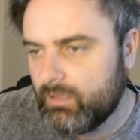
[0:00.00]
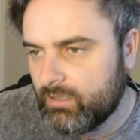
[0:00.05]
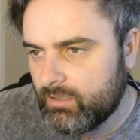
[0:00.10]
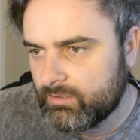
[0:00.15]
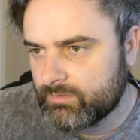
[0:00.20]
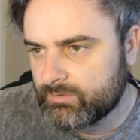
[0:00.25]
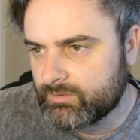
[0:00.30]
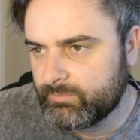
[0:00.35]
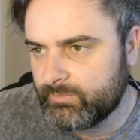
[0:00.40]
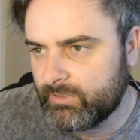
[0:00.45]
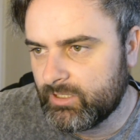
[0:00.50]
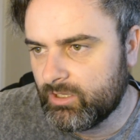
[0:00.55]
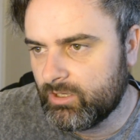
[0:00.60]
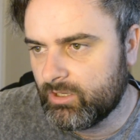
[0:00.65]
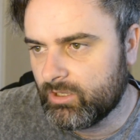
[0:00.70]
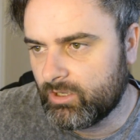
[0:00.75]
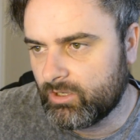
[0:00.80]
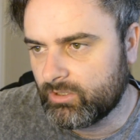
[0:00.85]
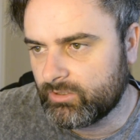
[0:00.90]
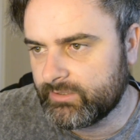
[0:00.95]
It's going to be a
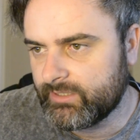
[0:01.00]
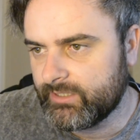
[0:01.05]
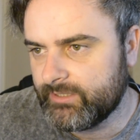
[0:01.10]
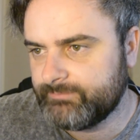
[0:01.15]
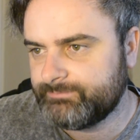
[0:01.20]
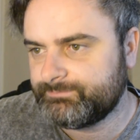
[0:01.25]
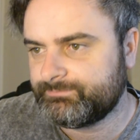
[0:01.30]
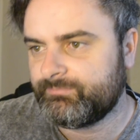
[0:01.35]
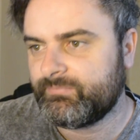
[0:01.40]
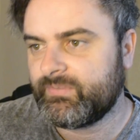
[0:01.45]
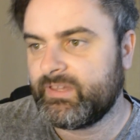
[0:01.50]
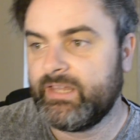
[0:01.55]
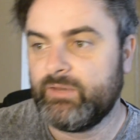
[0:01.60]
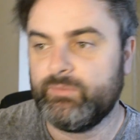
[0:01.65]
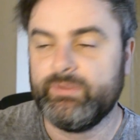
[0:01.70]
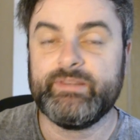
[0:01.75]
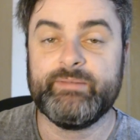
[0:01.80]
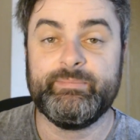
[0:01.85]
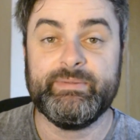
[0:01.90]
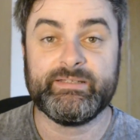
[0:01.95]
long day.
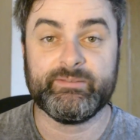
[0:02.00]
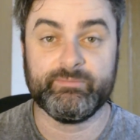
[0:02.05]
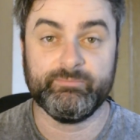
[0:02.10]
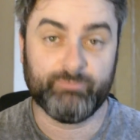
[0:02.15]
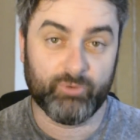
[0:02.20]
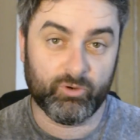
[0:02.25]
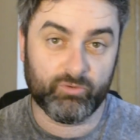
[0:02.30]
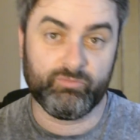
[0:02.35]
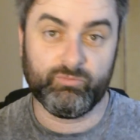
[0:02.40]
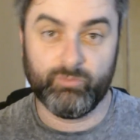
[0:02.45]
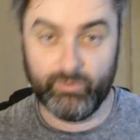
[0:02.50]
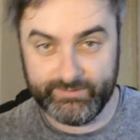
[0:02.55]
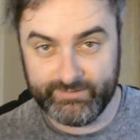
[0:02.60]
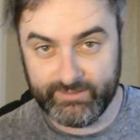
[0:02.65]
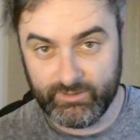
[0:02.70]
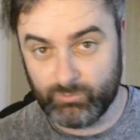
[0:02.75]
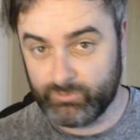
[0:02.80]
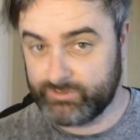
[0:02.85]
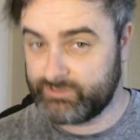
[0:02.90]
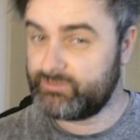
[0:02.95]
Anyway, they beat them both
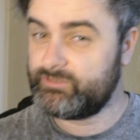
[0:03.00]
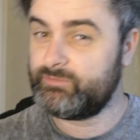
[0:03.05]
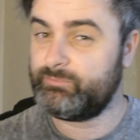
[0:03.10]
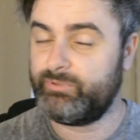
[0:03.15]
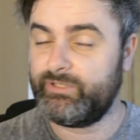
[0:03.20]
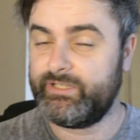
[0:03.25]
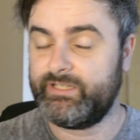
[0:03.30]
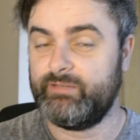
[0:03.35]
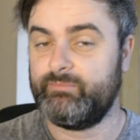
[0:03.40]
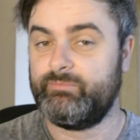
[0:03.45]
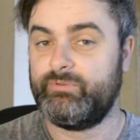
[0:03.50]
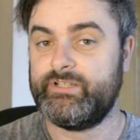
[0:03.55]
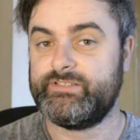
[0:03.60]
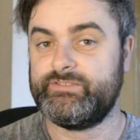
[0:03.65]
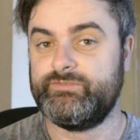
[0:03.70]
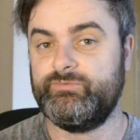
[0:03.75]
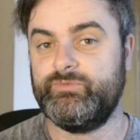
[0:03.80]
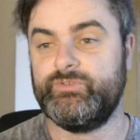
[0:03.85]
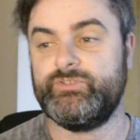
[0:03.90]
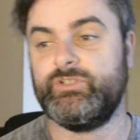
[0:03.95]
1-0, which is a pretty
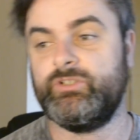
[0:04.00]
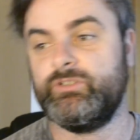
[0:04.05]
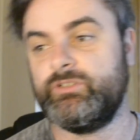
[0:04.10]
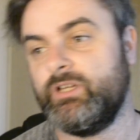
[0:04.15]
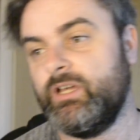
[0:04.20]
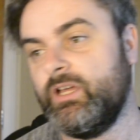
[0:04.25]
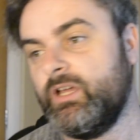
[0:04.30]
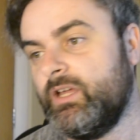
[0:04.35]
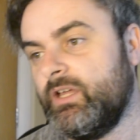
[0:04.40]
impressive result.